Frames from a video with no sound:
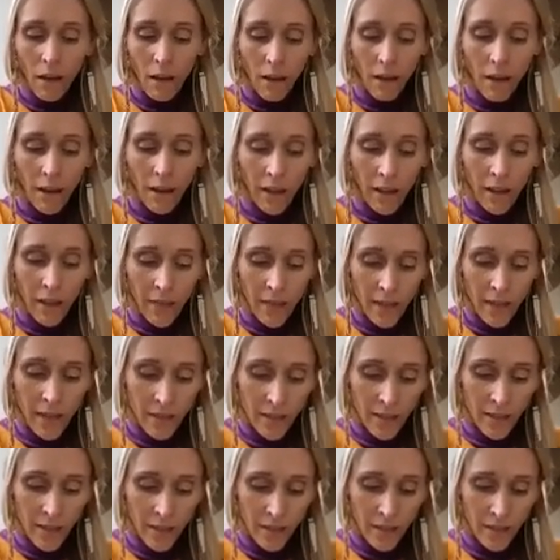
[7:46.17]
In
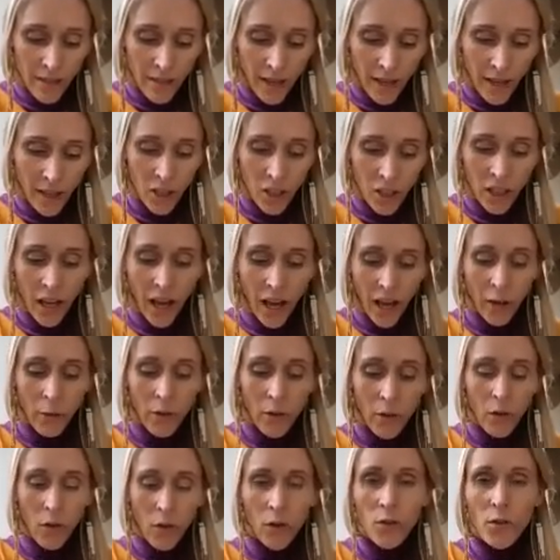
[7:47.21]
this section, I would
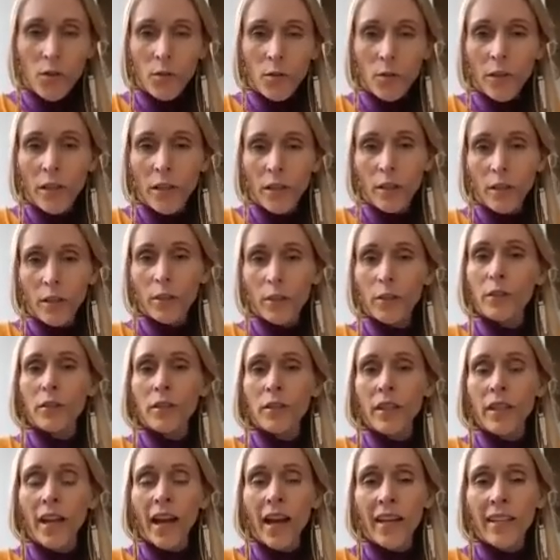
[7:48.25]
also include
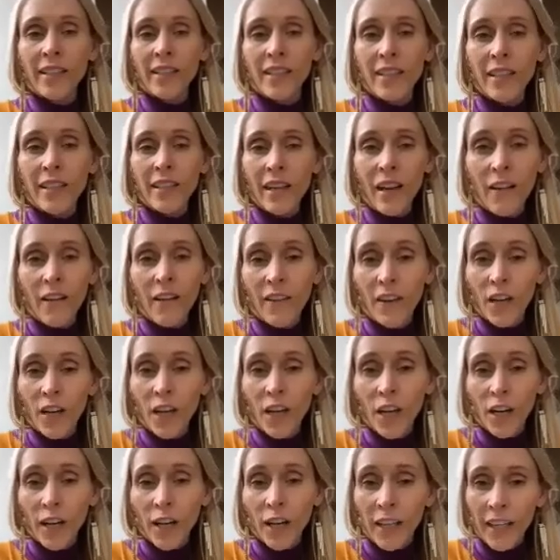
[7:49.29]
an idea of a
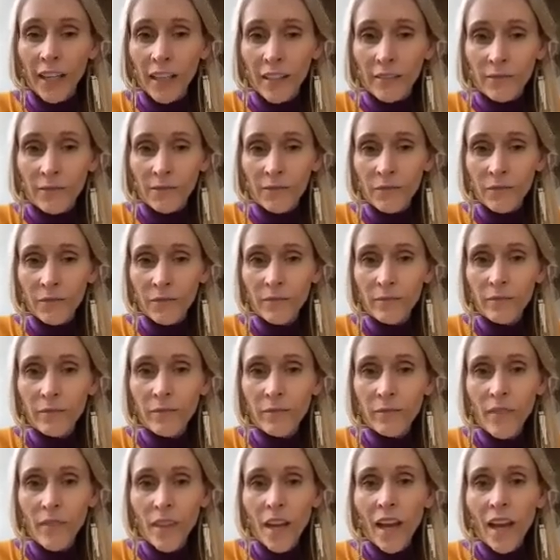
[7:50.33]
guardian.
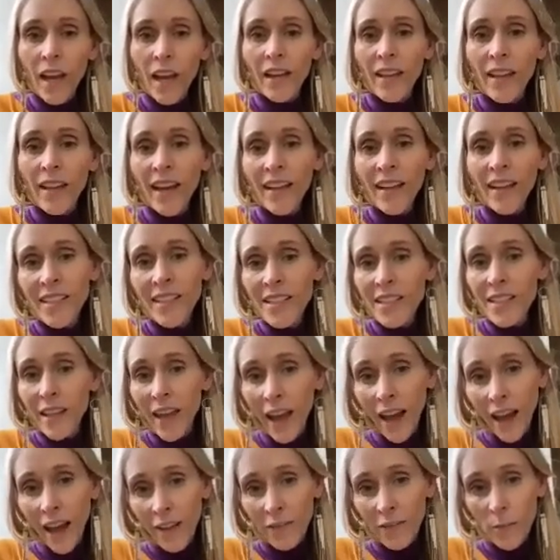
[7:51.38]
And that doesn't
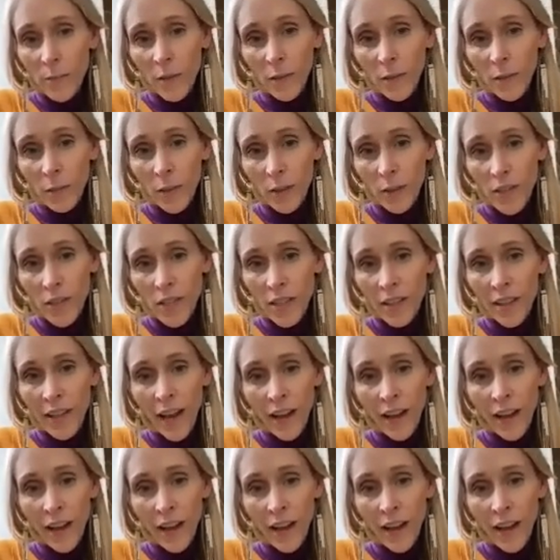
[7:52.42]
have to be a person.